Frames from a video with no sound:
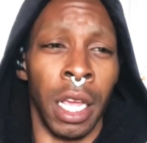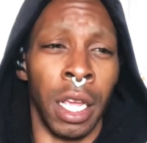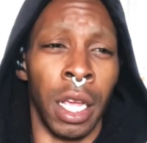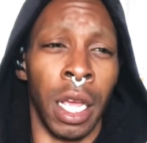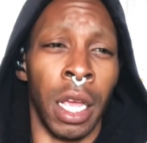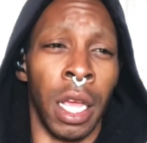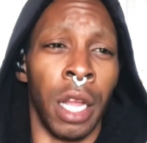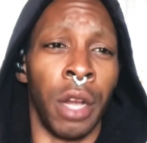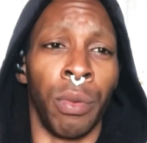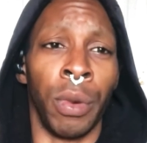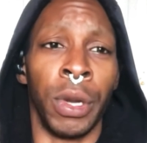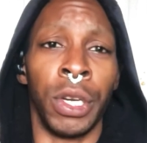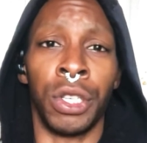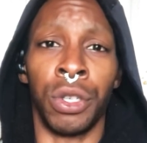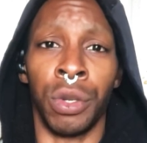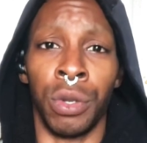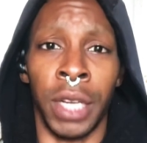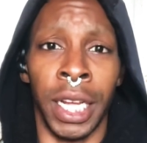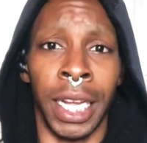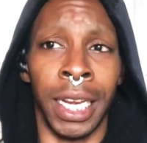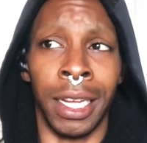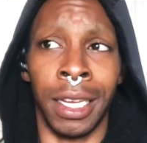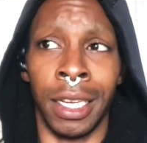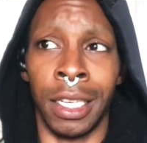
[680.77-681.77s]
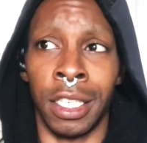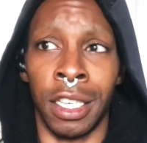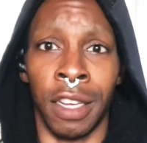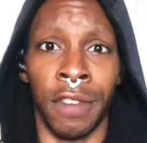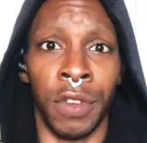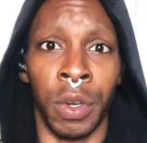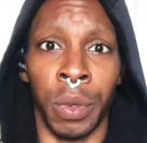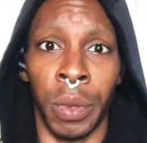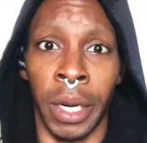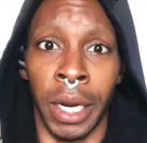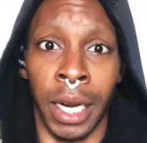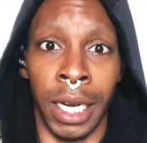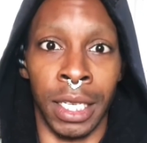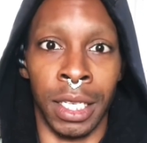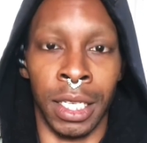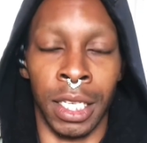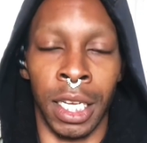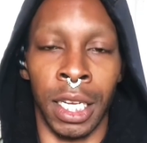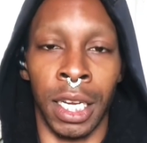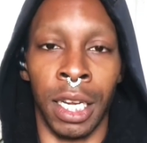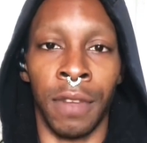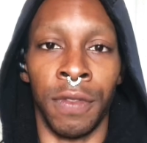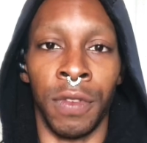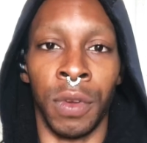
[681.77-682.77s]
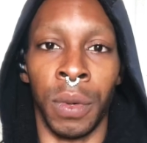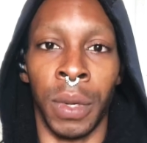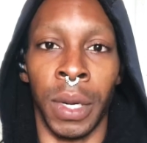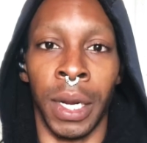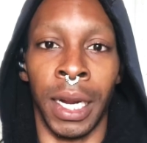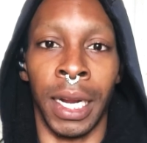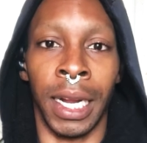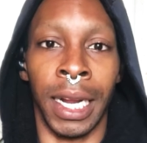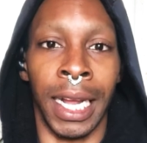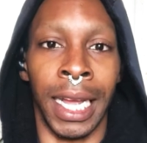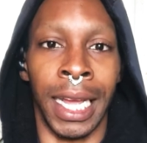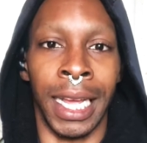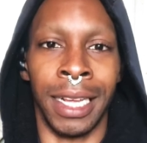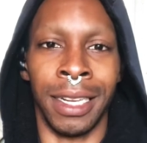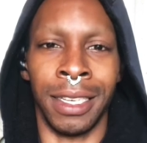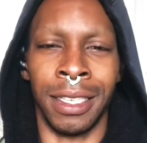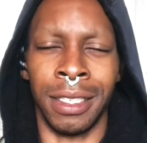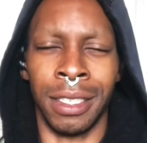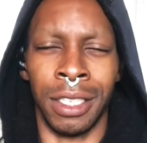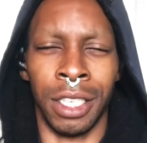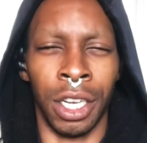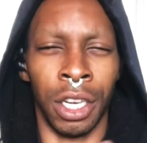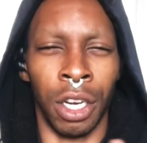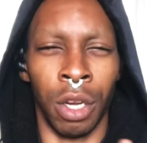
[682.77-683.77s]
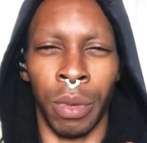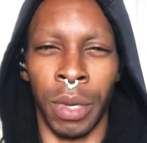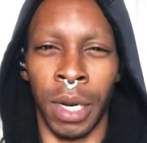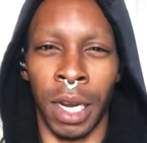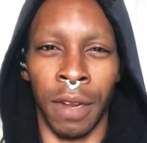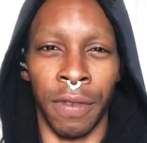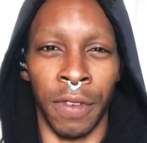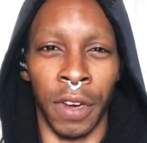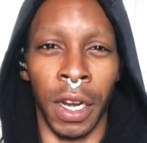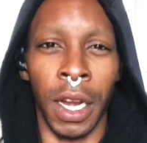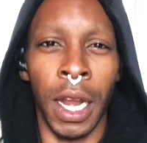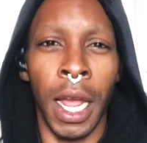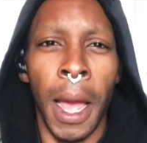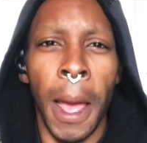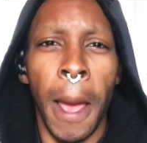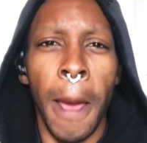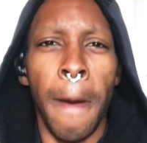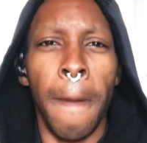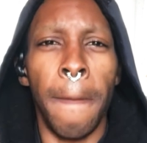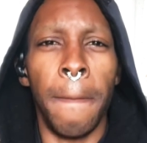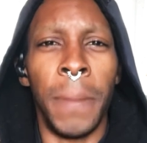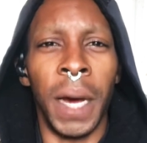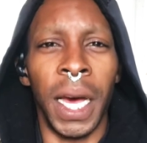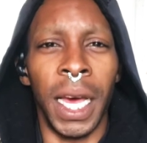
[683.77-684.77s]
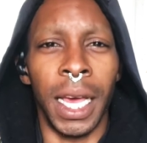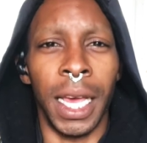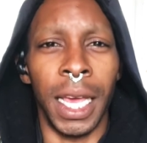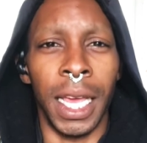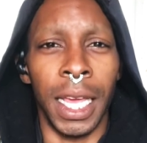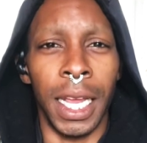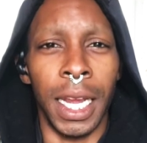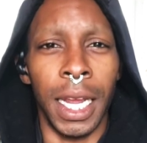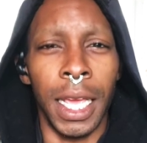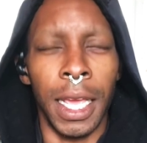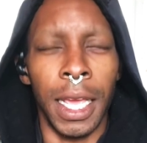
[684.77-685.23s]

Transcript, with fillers: interracial dating is everywhere. I see it everywhere, and you know whatever. But